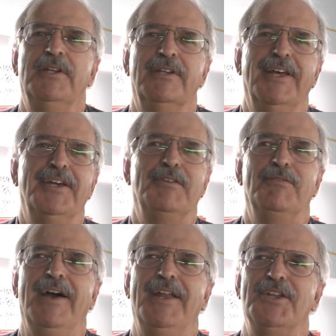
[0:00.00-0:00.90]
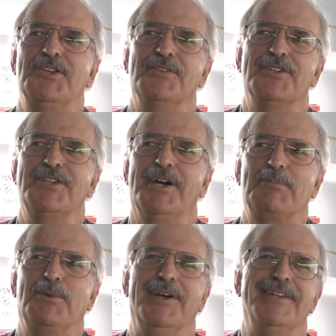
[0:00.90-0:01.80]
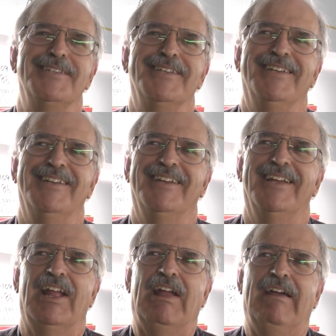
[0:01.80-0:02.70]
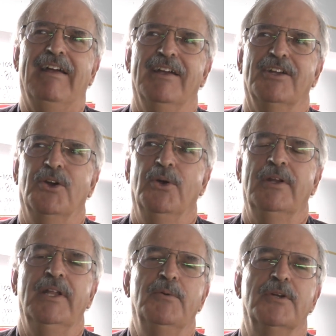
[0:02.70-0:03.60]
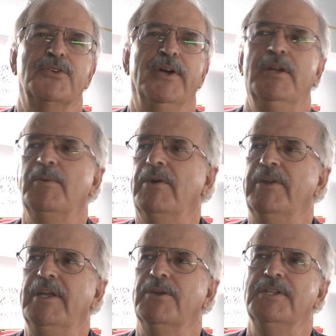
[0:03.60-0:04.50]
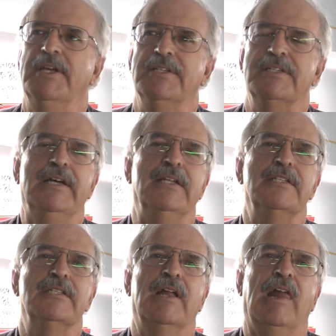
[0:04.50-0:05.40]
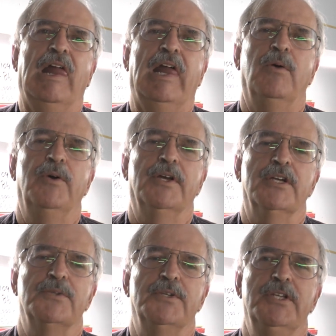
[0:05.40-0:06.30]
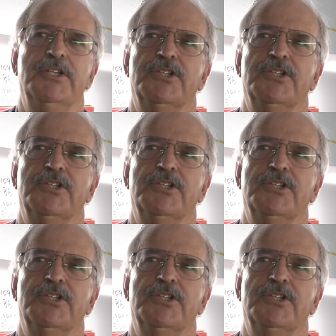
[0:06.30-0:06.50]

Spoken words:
to take advantage of the stock price. Currently, we're trading around 8 or 10 cents. With our strategic